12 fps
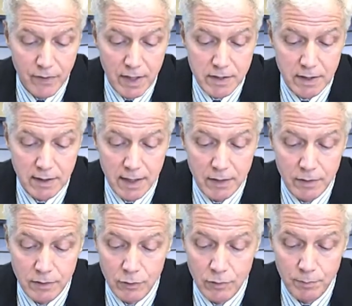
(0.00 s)
facing and how
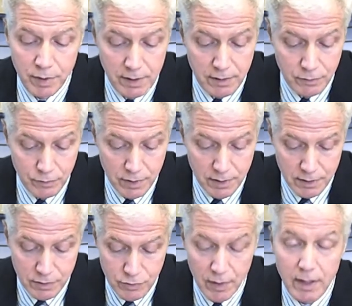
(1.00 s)
the European Union
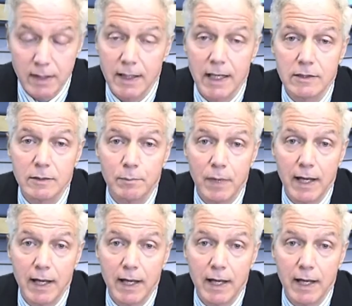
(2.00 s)
is trying to get them